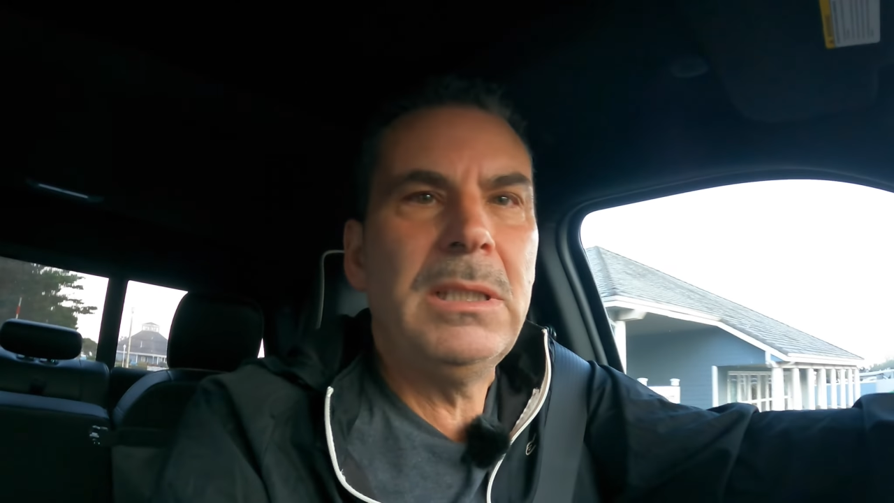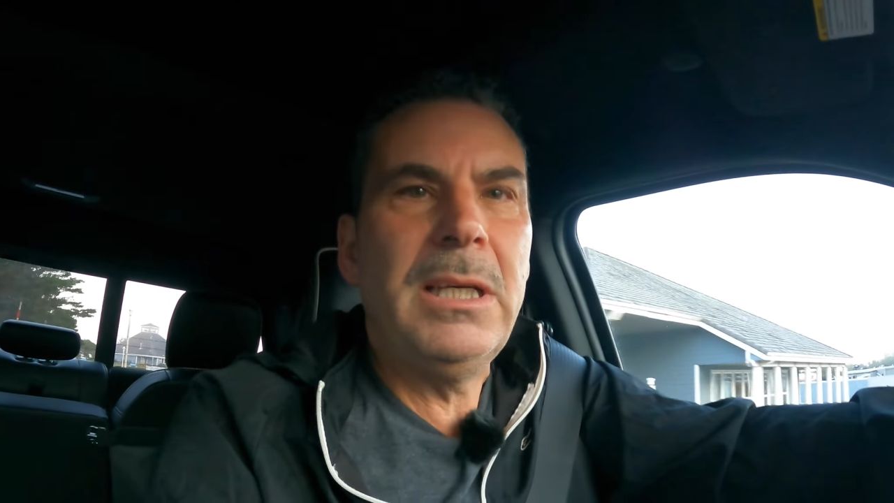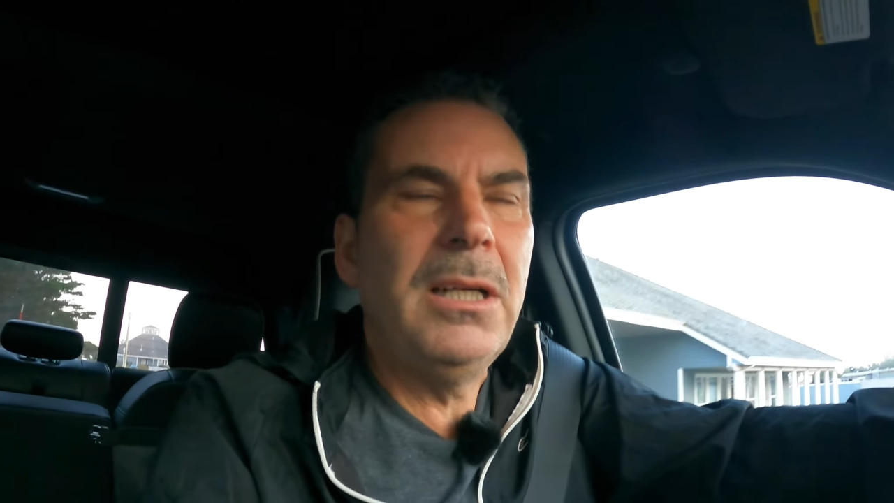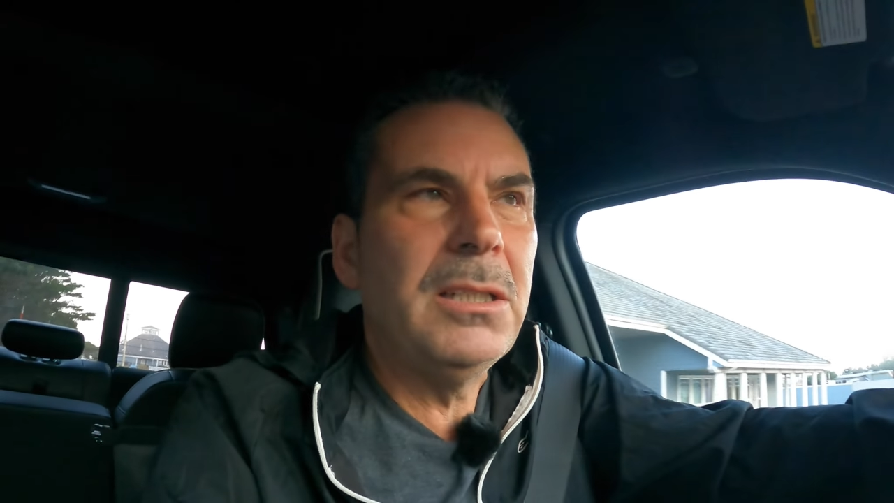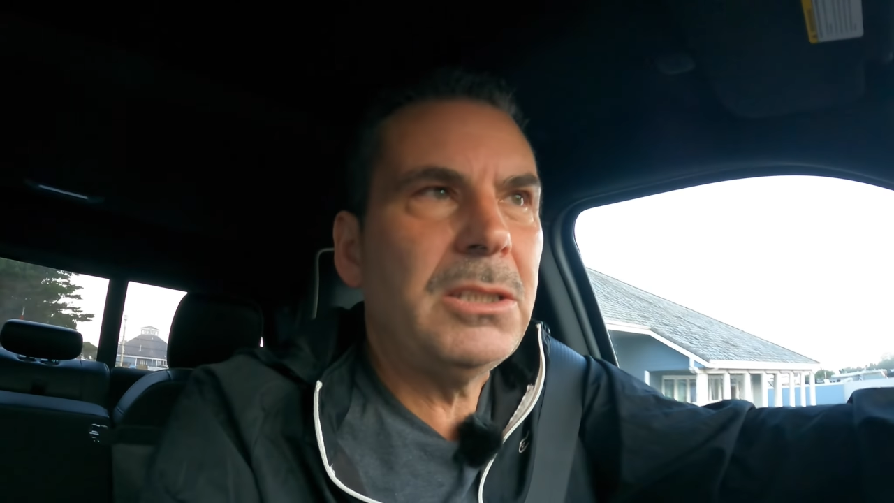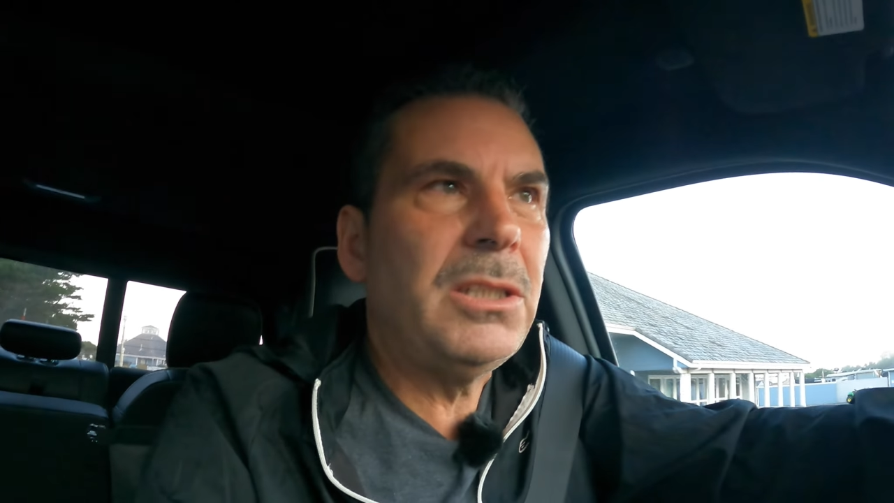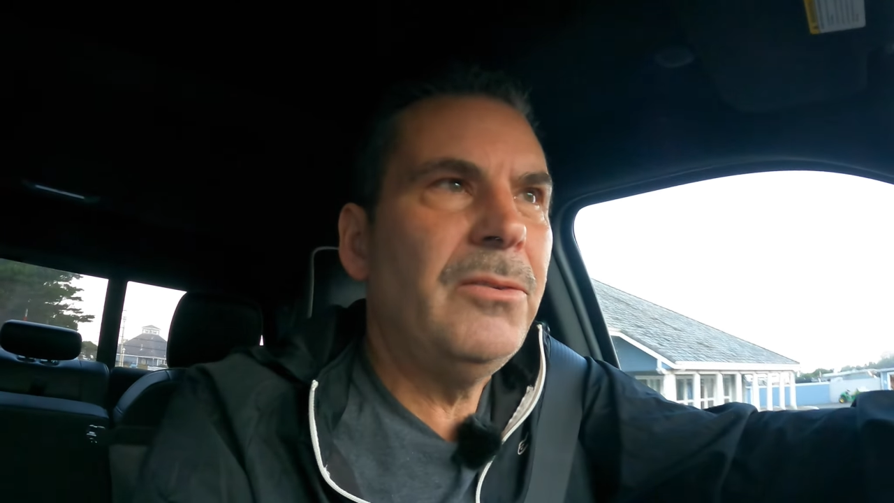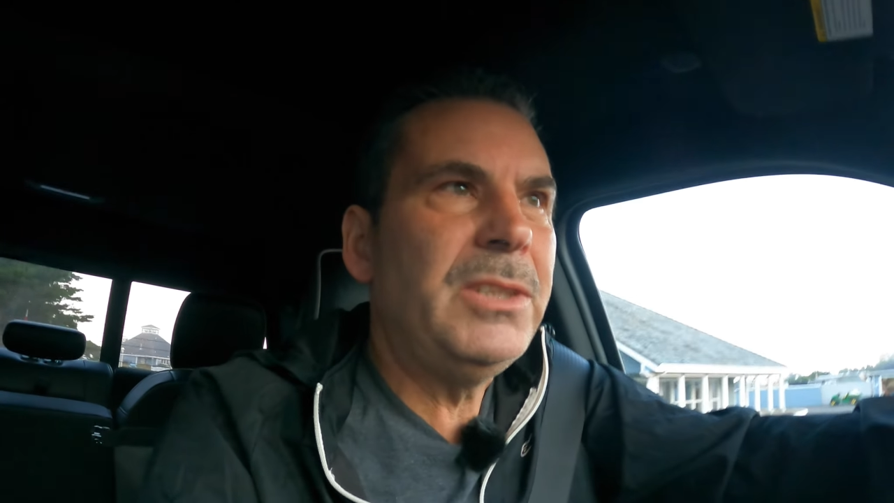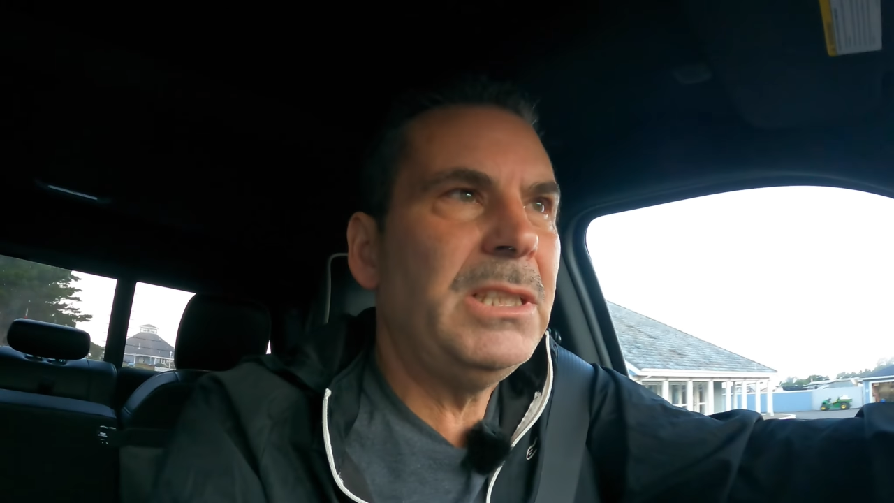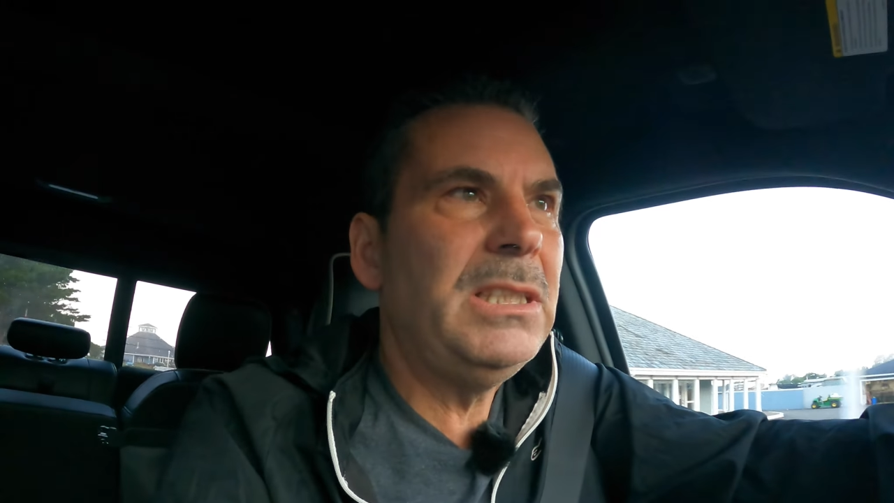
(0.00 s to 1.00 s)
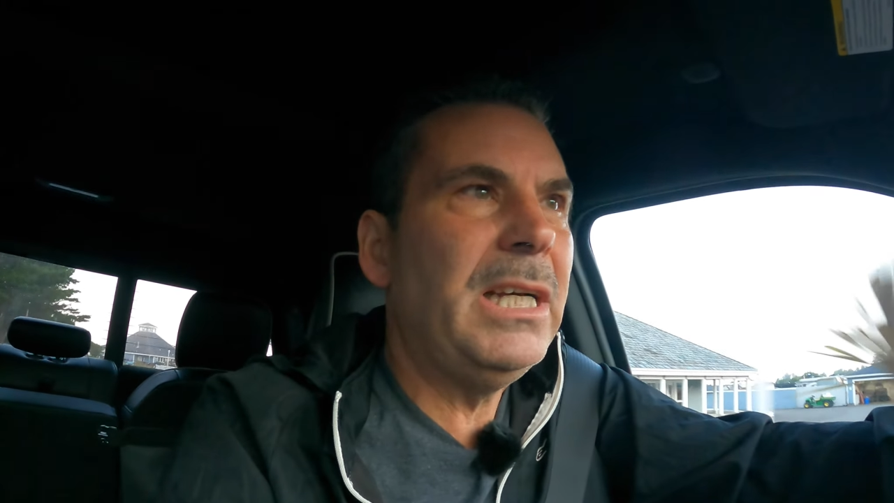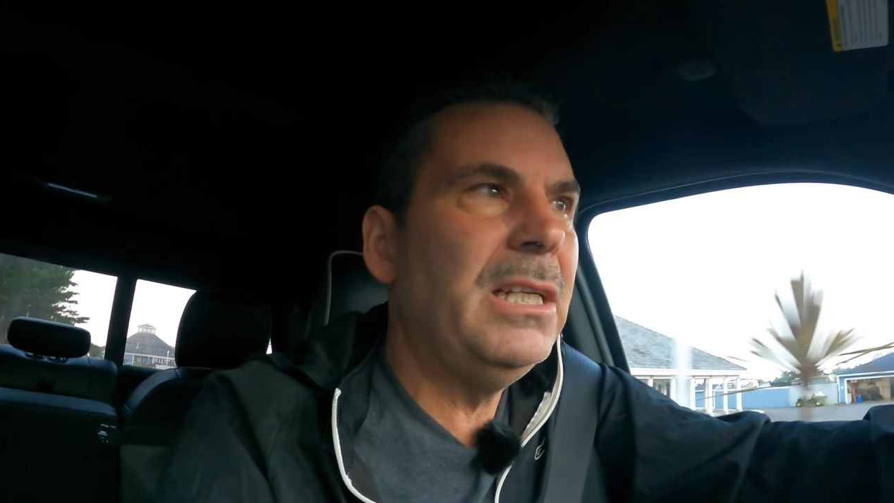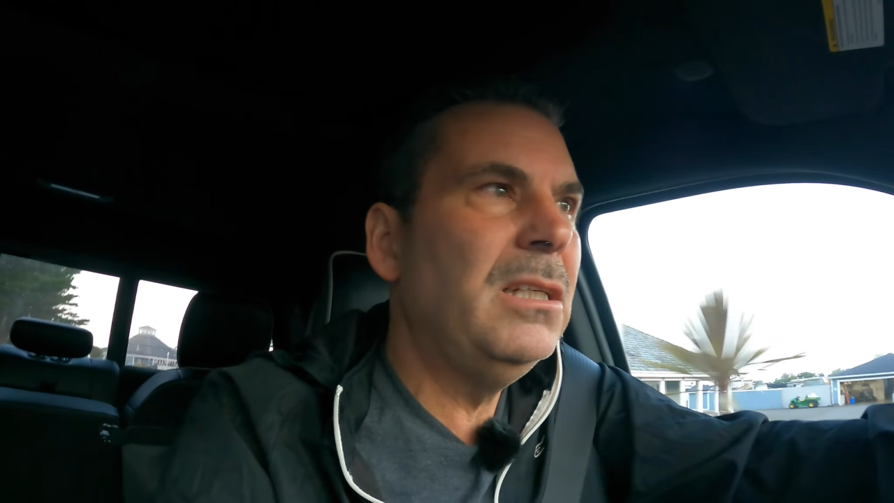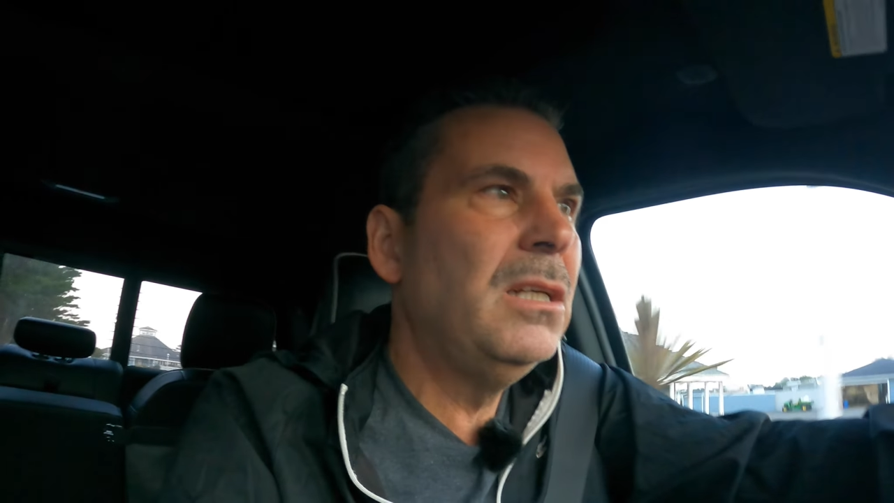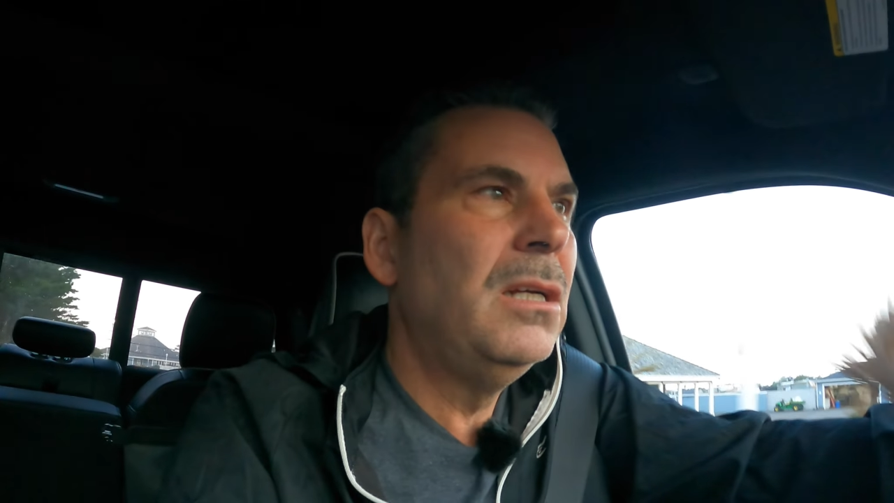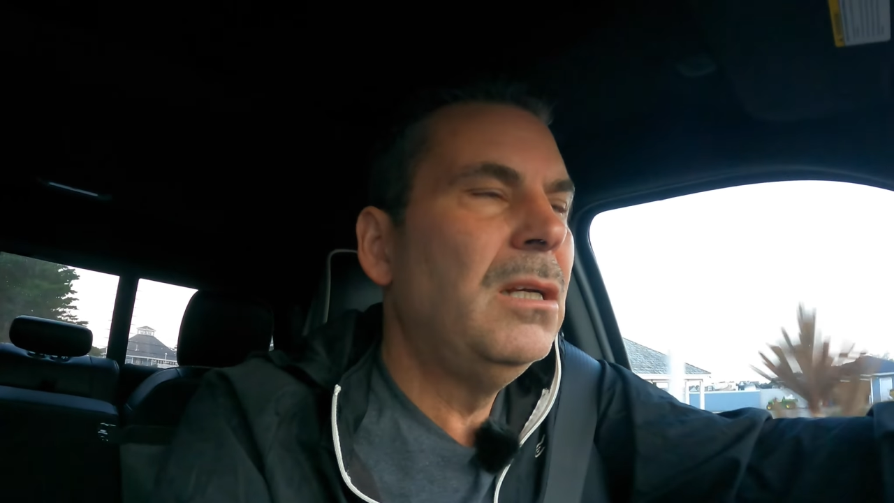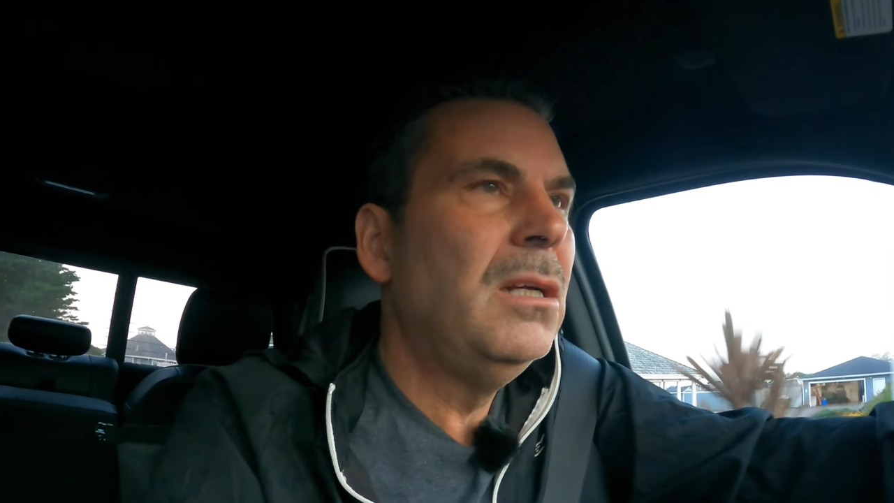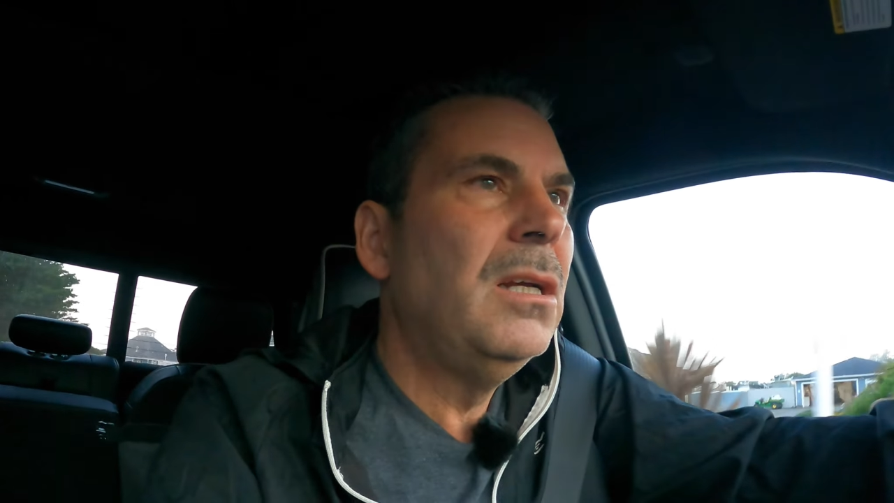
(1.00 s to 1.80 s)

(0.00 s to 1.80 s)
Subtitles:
get all the servicing done? I